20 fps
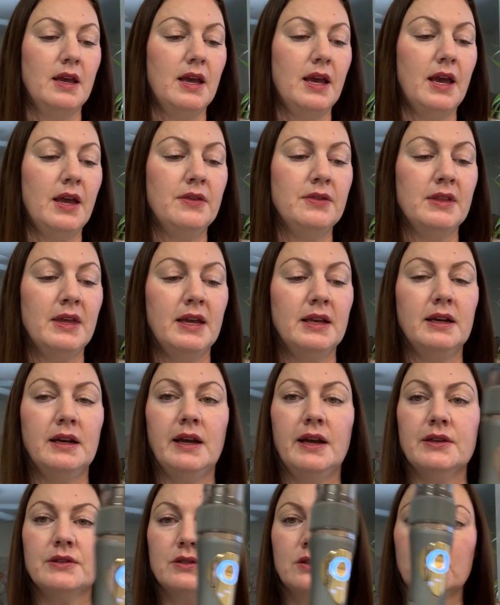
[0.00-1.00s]
And then it
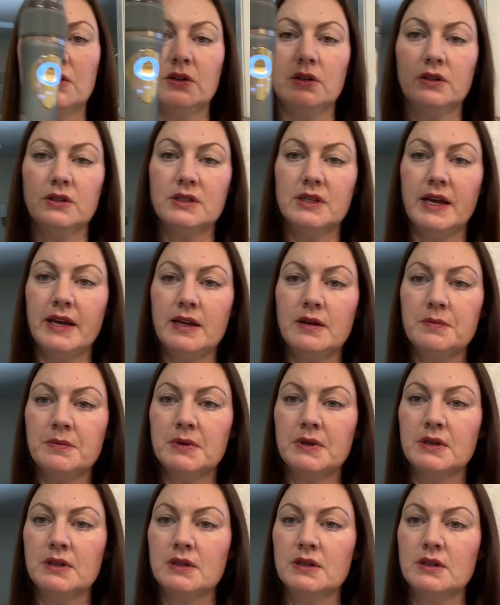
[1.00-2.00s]
has curl type.
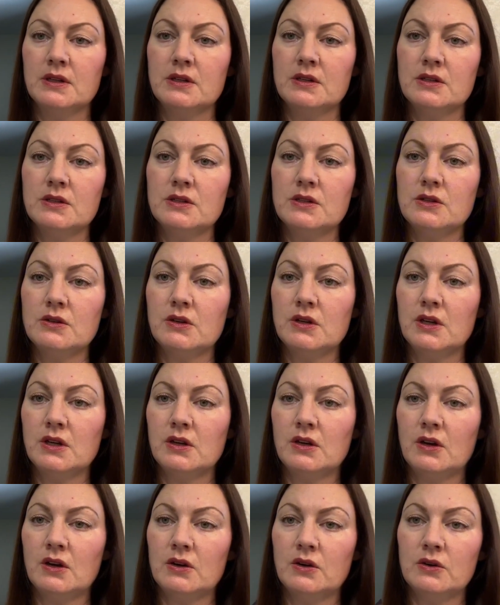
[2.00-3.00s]
So you can
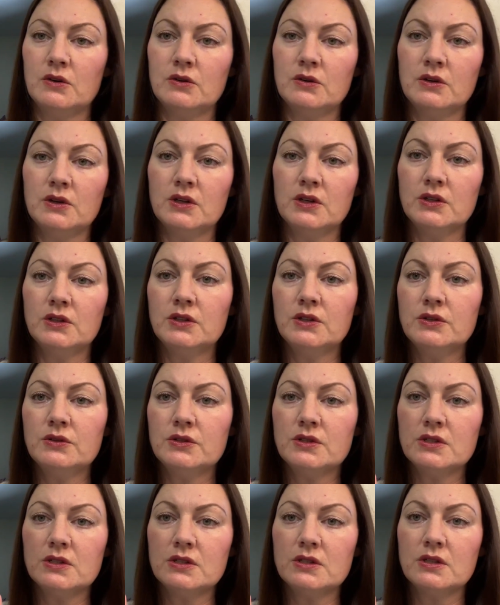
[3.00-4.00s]
go
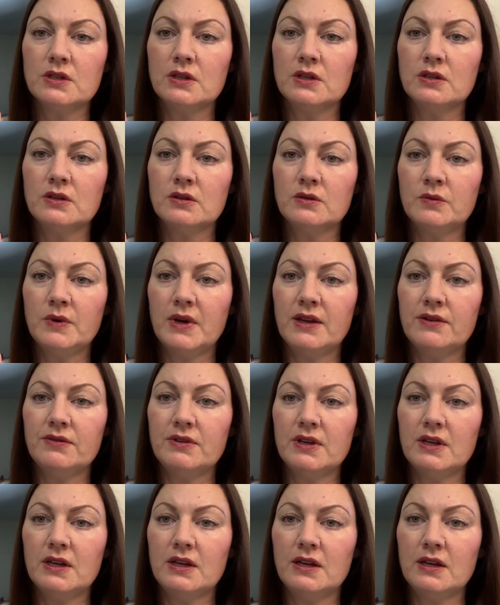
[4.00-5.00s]
loose,
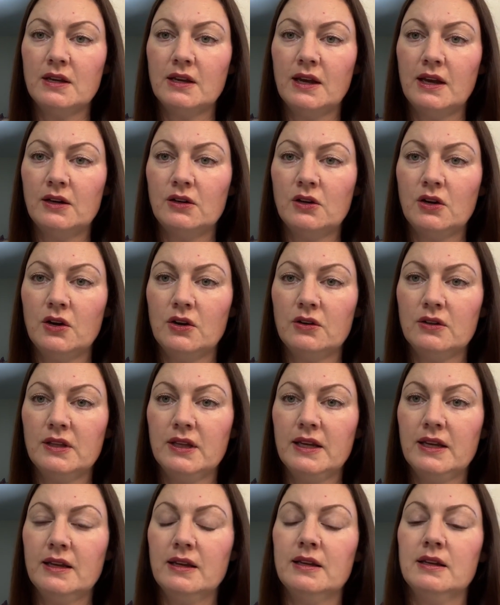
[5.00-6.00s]
wavy, and
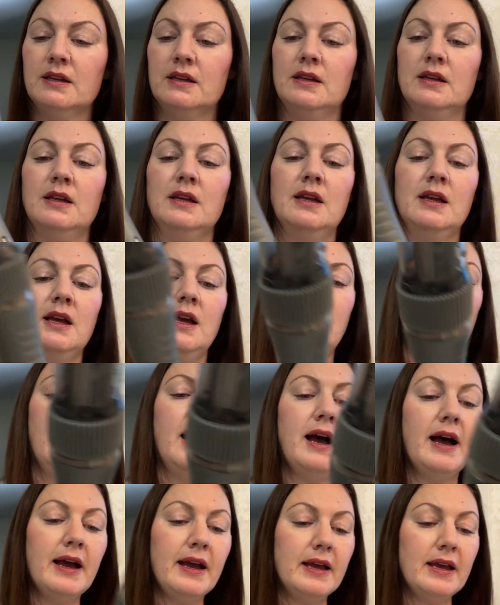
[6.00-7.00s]
curly.
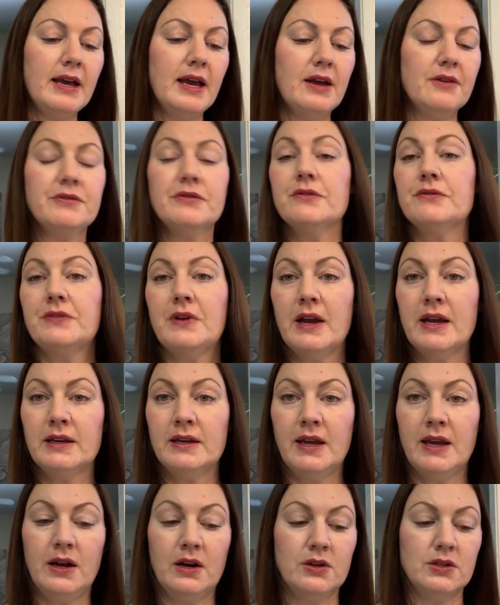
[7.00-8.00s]
I have fine
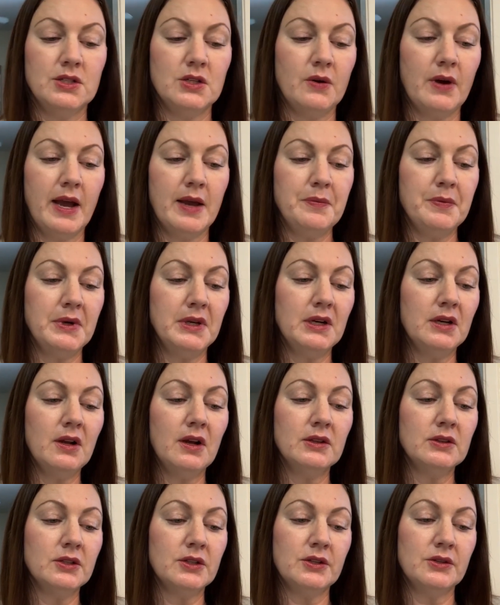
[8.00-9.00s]
hair, so I put it
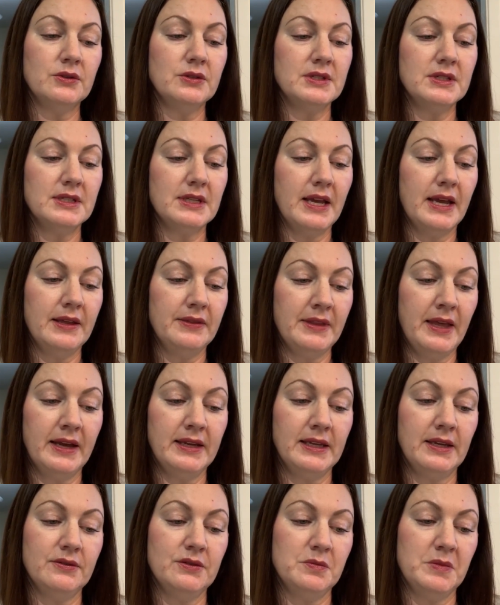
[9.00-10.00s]
on loose and that
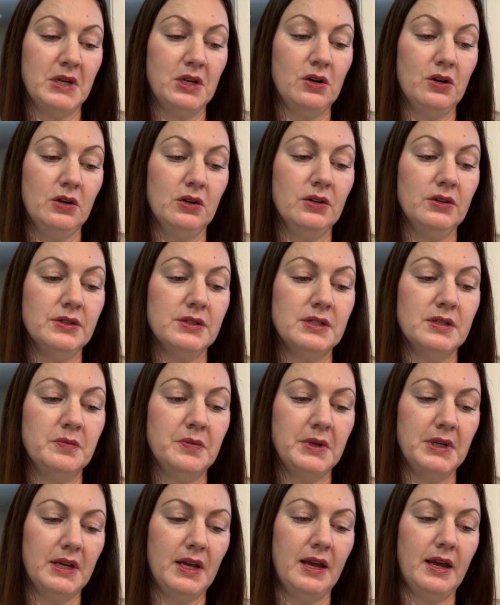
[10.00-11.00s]
gives me curls,
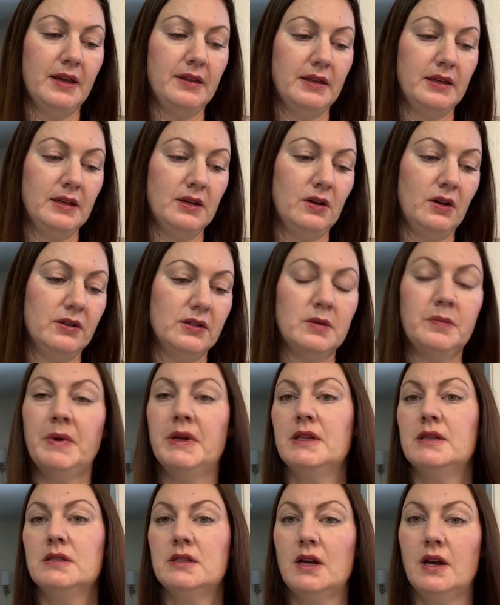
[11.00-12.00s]
but I think it all
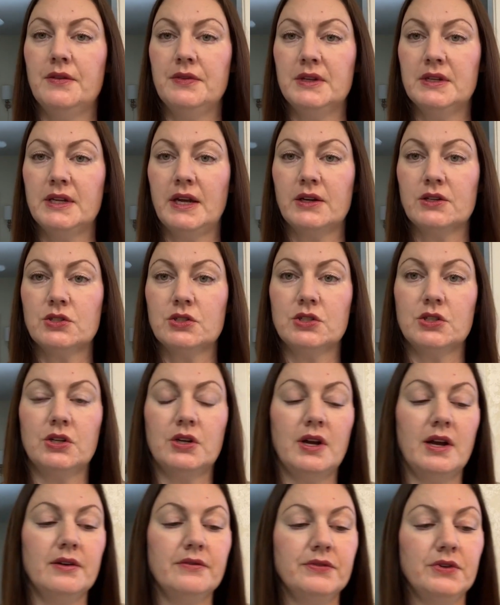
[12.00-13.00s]
depends on the
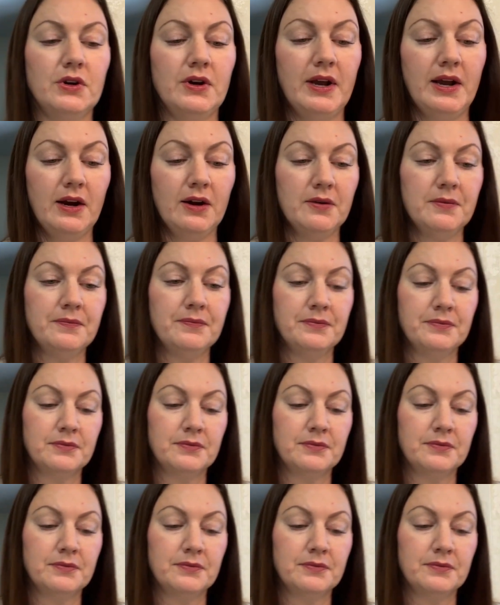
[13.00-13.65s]
texture of your hair.